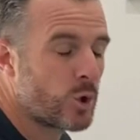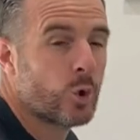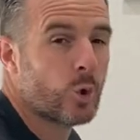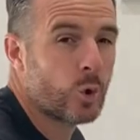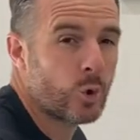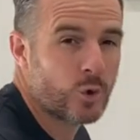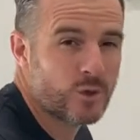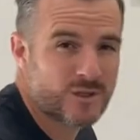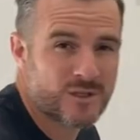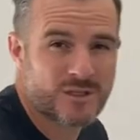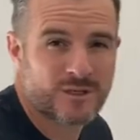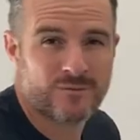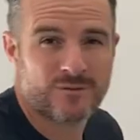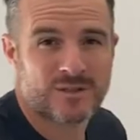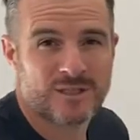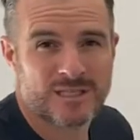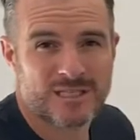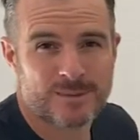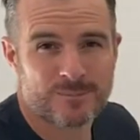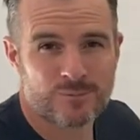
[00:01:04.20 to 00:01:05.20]
causes of
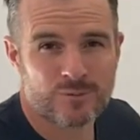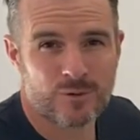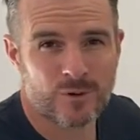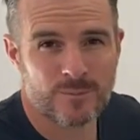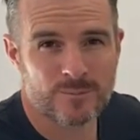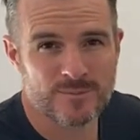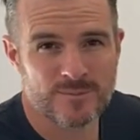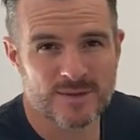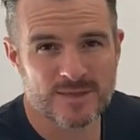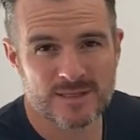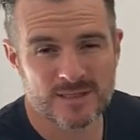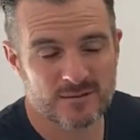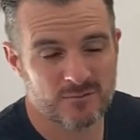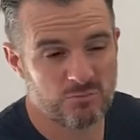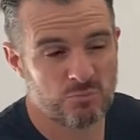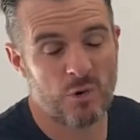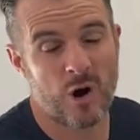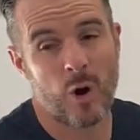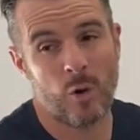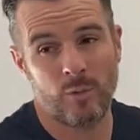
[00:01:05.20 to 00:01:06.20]
disc problems,
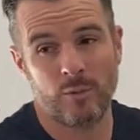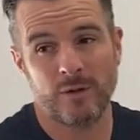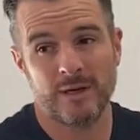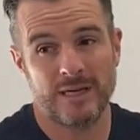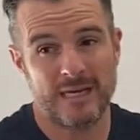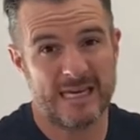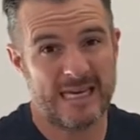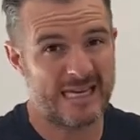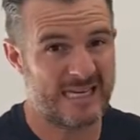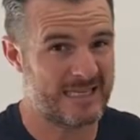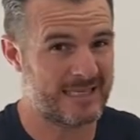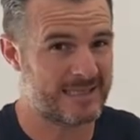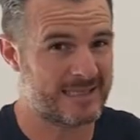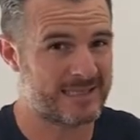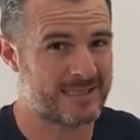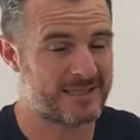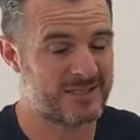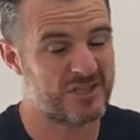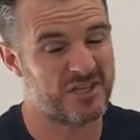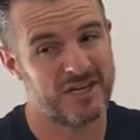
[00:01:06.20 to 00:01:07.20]
well,
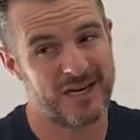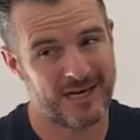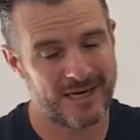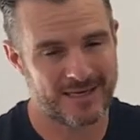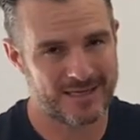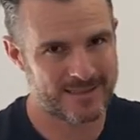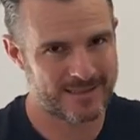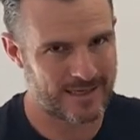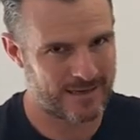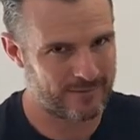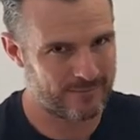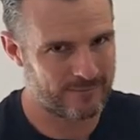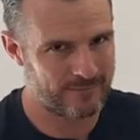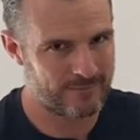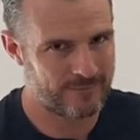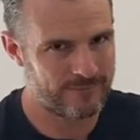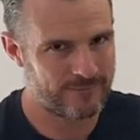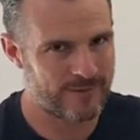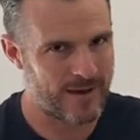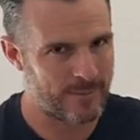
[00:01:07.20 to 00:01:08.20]
is genetics and
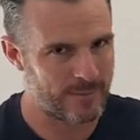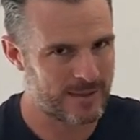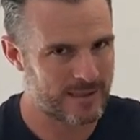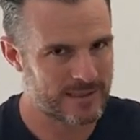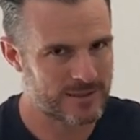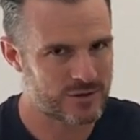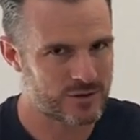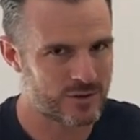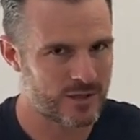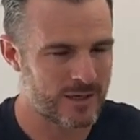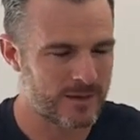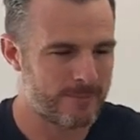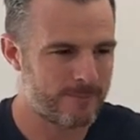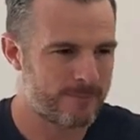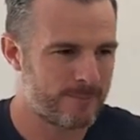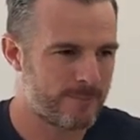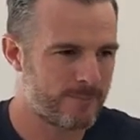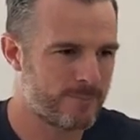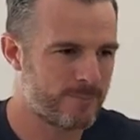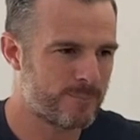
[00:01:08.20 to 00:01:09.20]
family history.
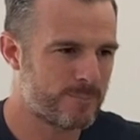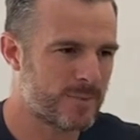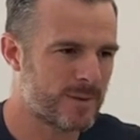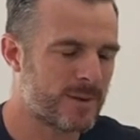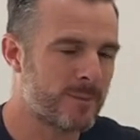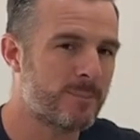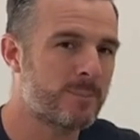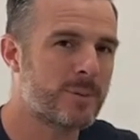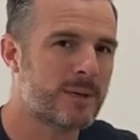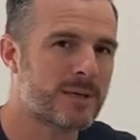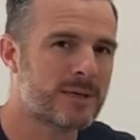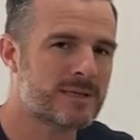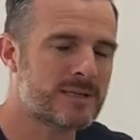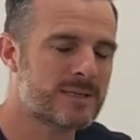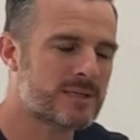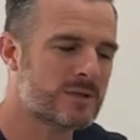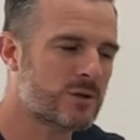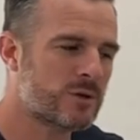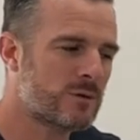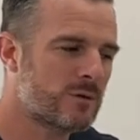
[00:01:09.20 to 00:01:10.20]
But the
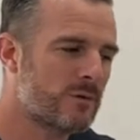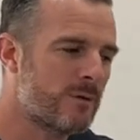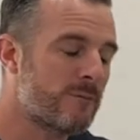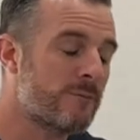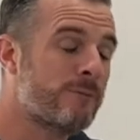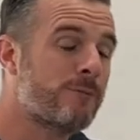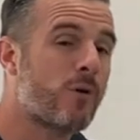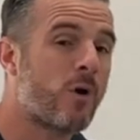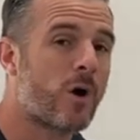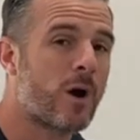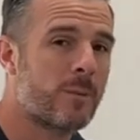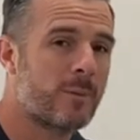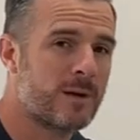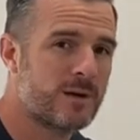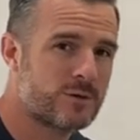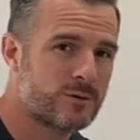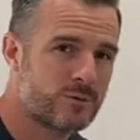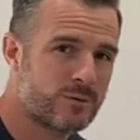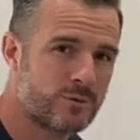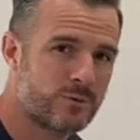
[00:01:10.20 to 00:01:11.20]
biggest
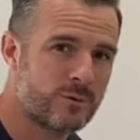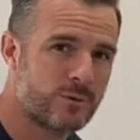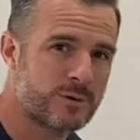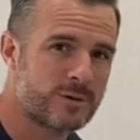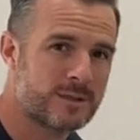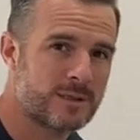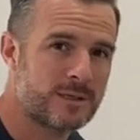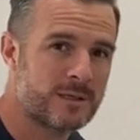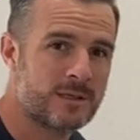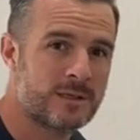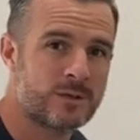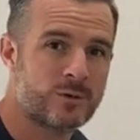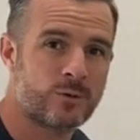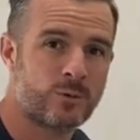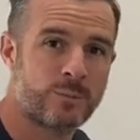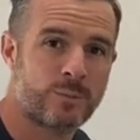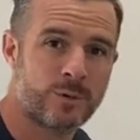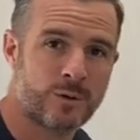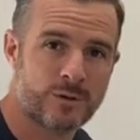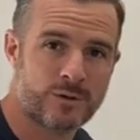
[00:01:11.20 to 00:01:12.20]
environmental cause is
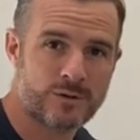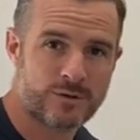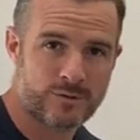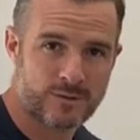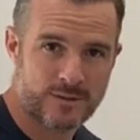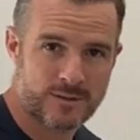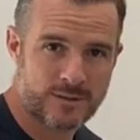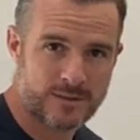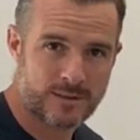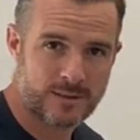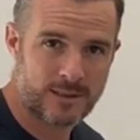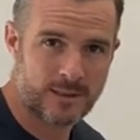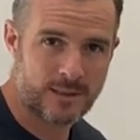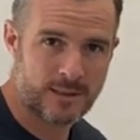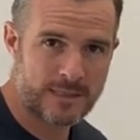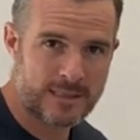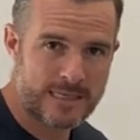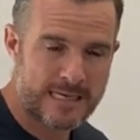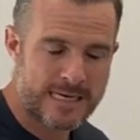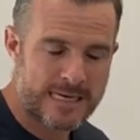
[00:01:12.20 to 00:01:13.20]
your posture and sitting.
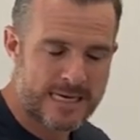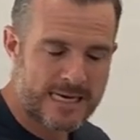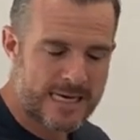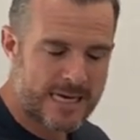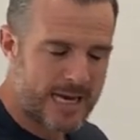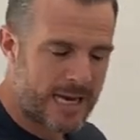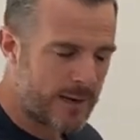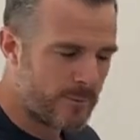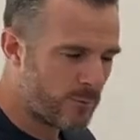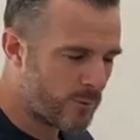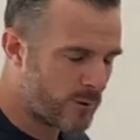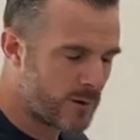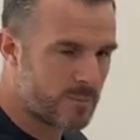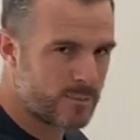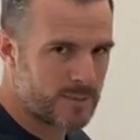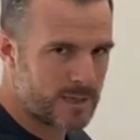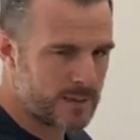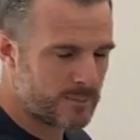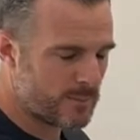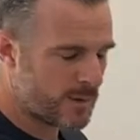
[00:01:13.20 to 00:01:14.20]
And what I
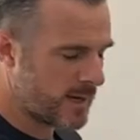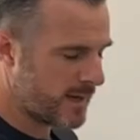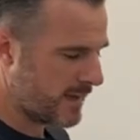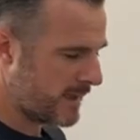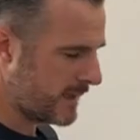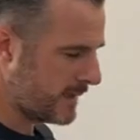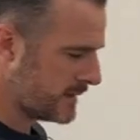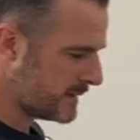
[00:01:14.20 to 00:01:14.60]
mean by that